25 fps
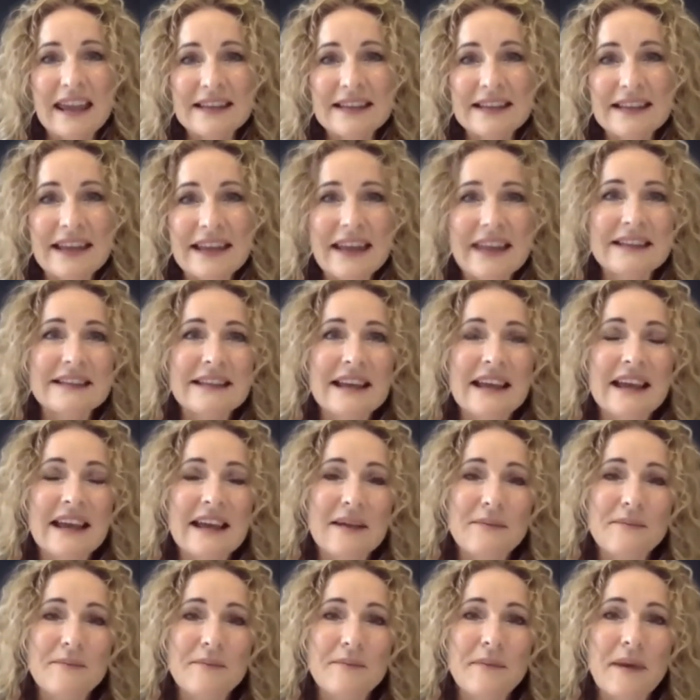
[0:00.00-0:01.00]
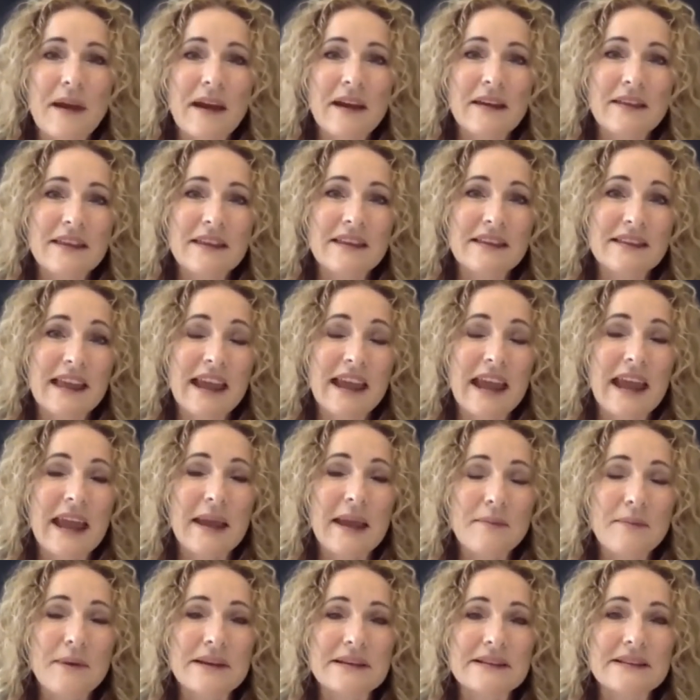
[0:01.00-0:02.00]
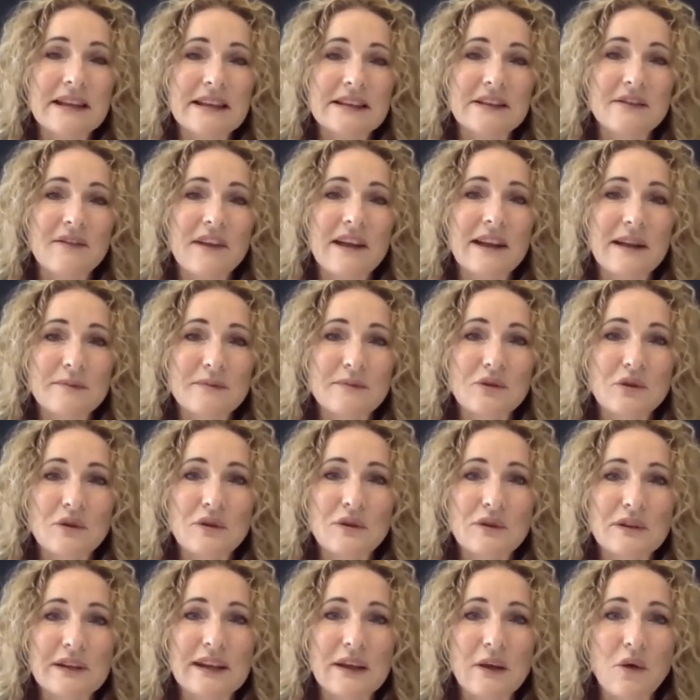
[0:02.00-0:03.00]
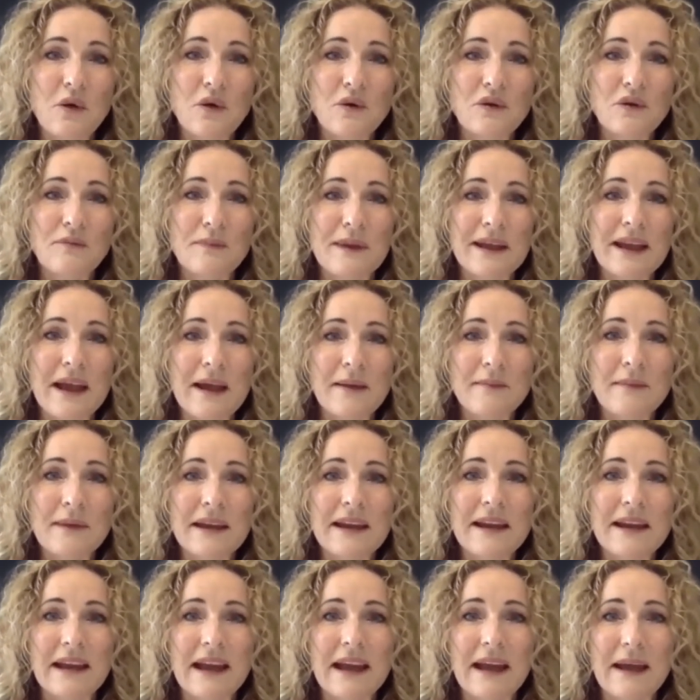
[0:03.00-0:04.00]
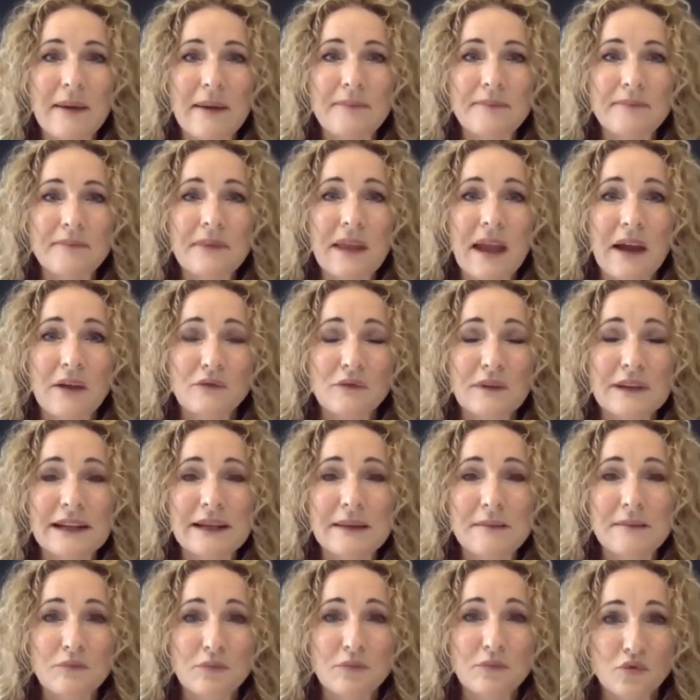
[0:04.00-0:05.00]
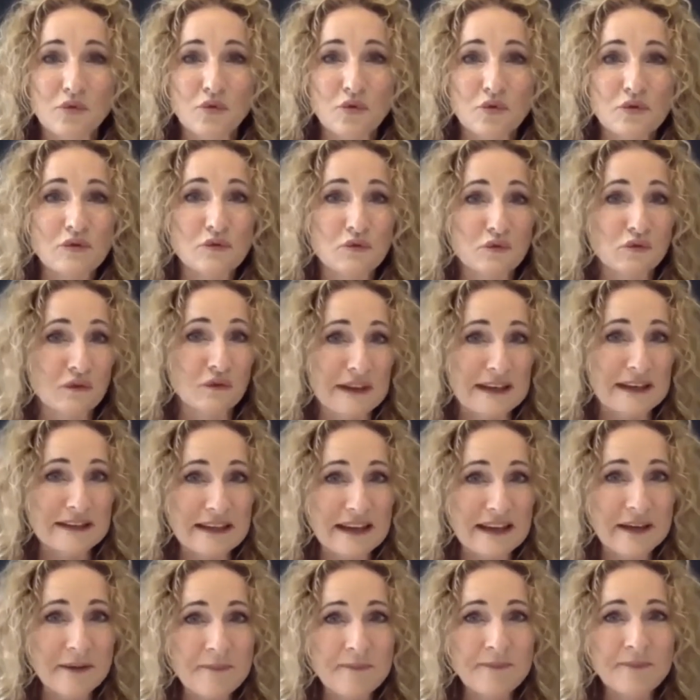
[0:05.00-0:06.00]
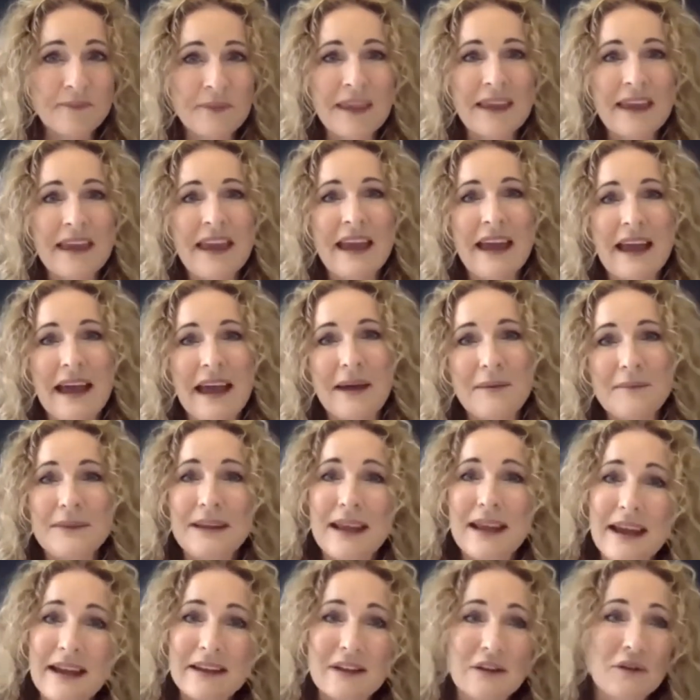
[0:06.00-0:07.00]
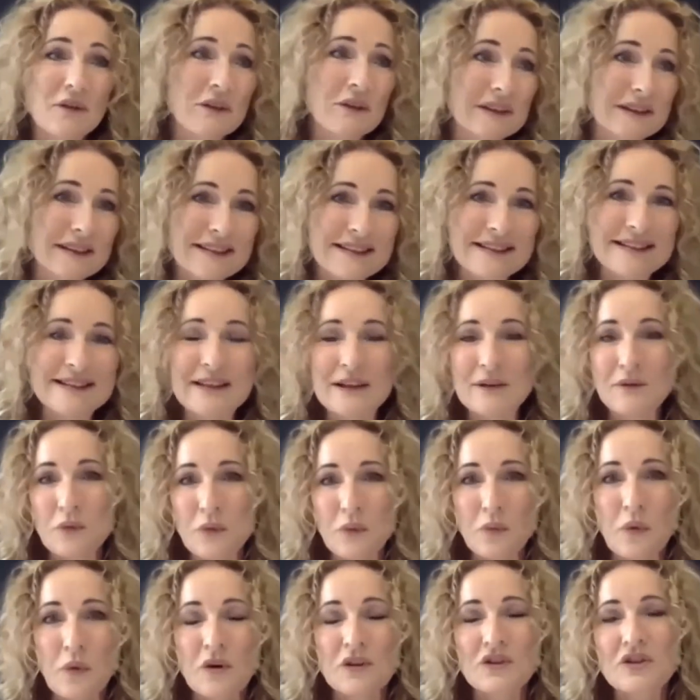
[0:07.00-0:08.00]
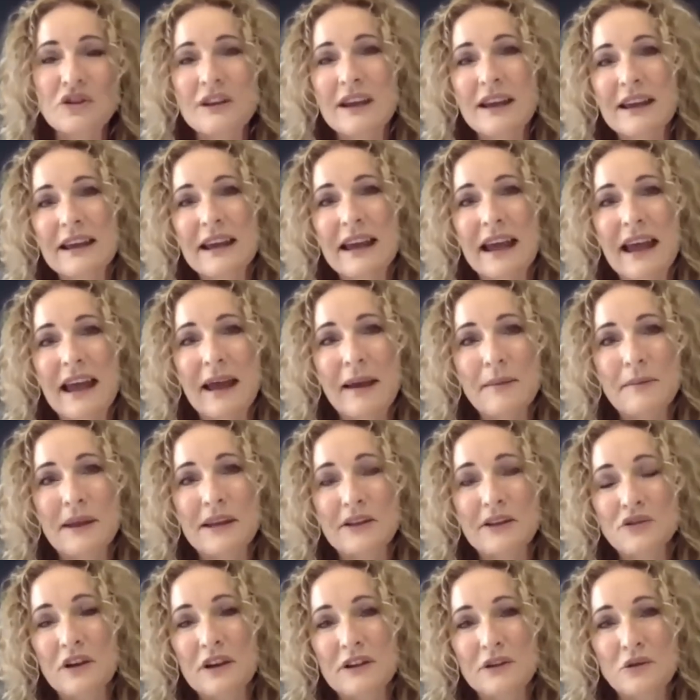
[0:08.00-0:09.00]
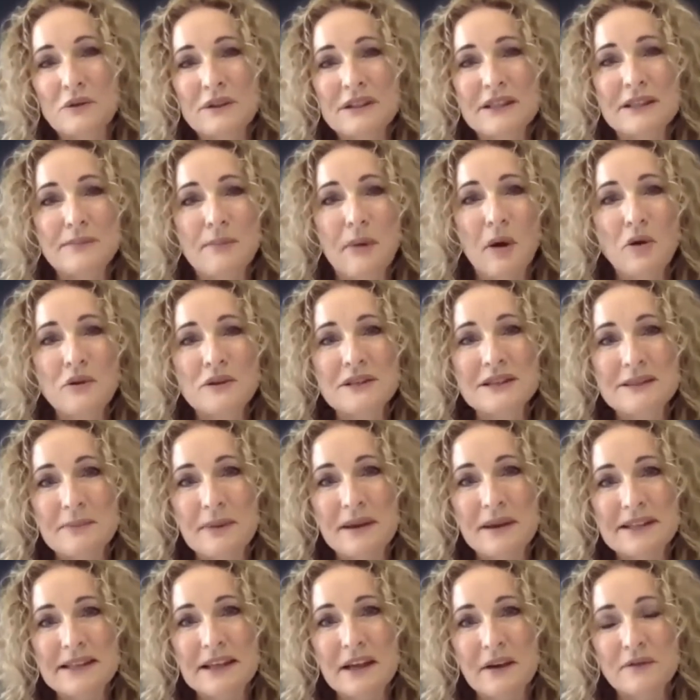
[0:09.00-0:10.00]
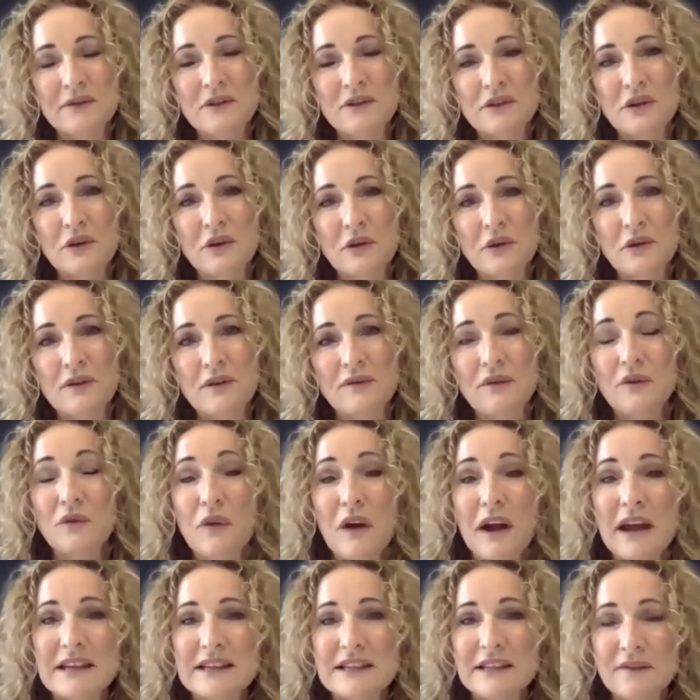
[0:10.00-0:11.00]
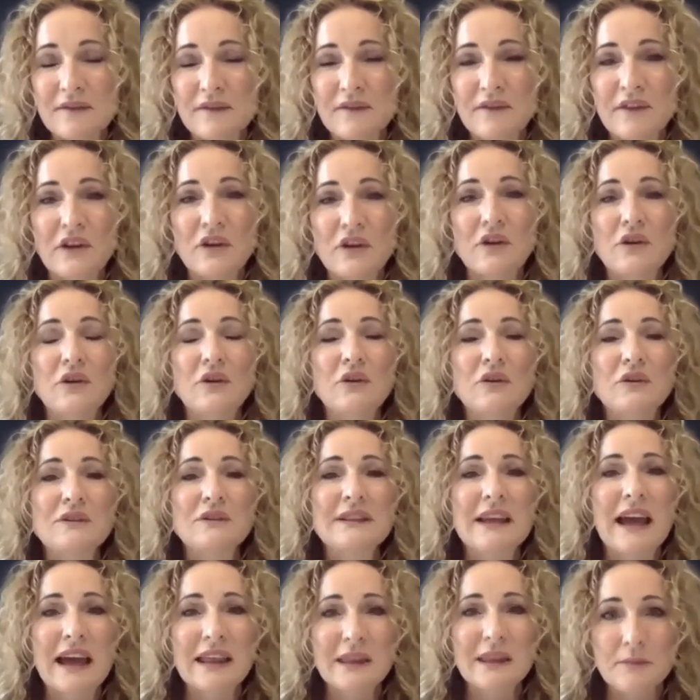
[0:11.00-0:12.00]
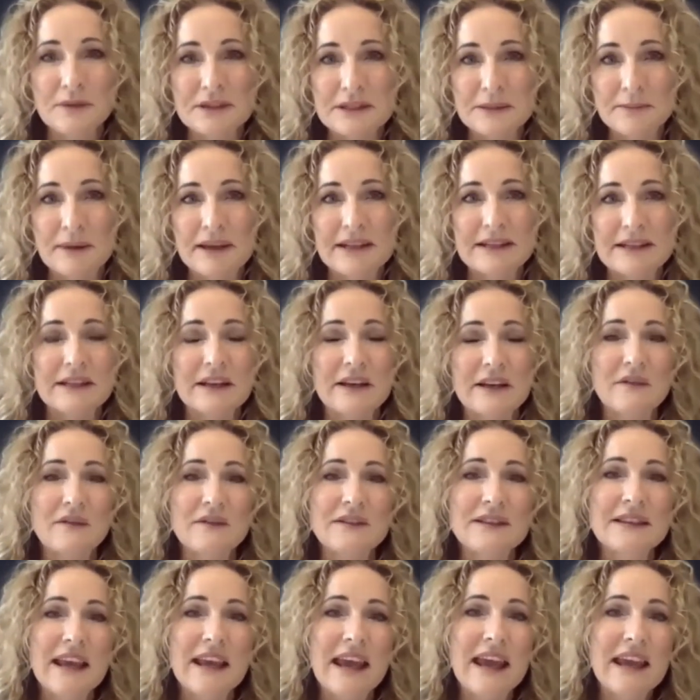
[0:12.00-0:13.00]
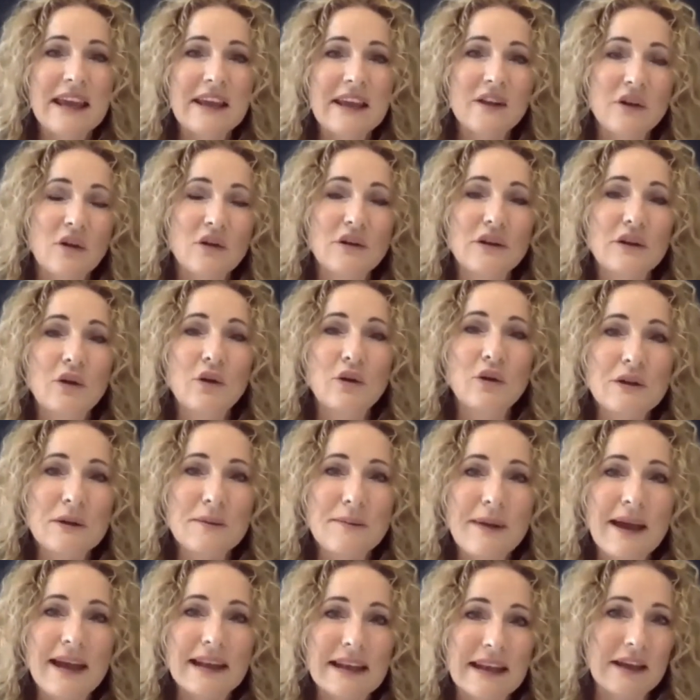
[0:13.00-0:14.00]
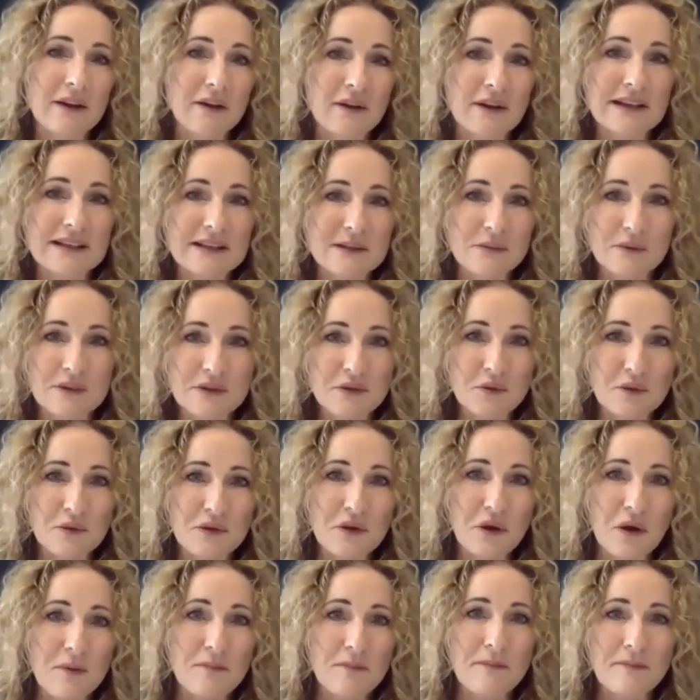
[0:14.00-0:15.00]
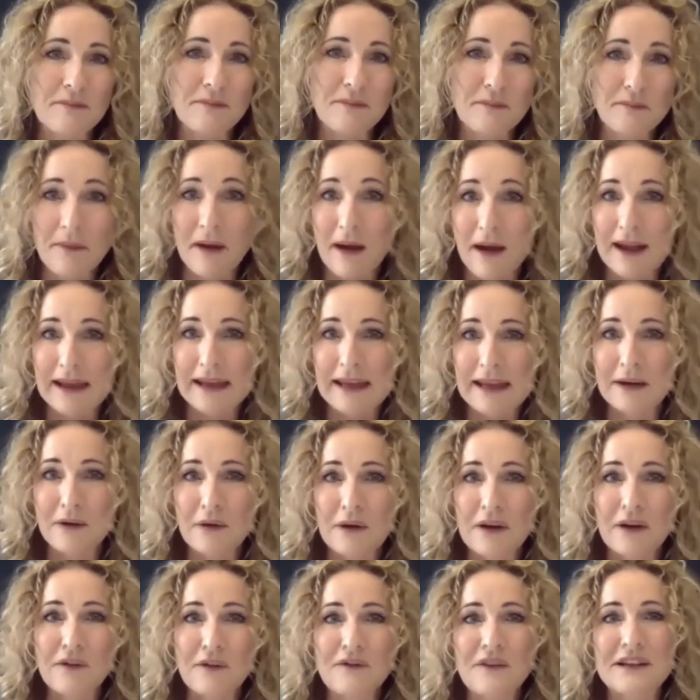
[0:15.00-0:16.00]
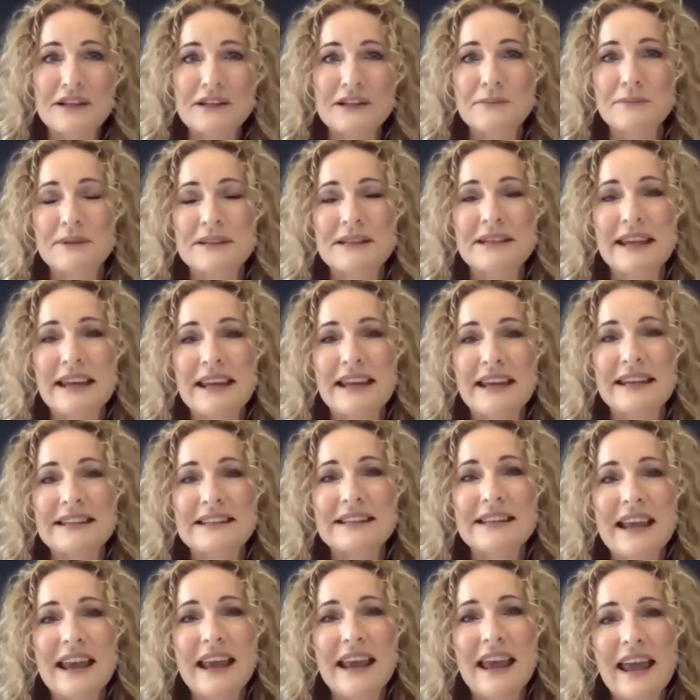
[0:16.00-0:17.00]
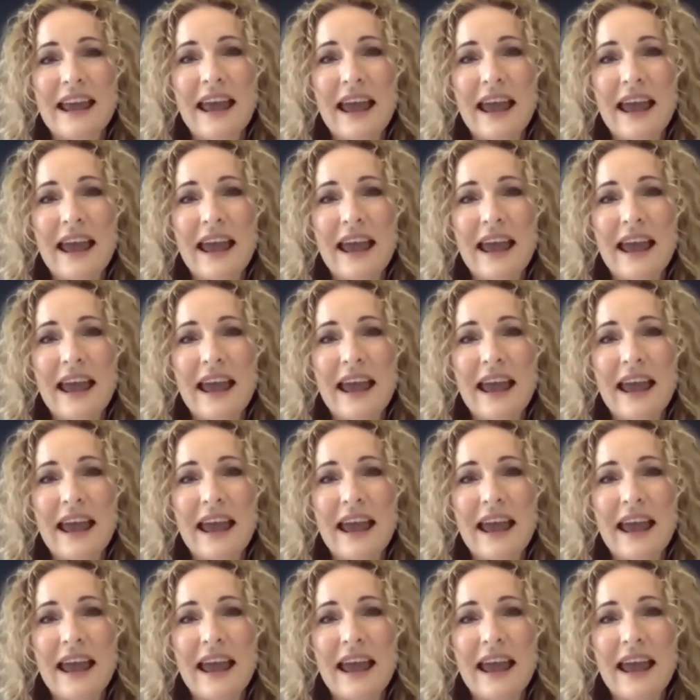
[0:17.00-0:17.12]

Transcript: as has, I think, the habits I developed early on of becoming a really broad reader, now, listener or watcher, and trying to expose myself to a variety of views, other perspectives, learn about areas which were not my area of expertise.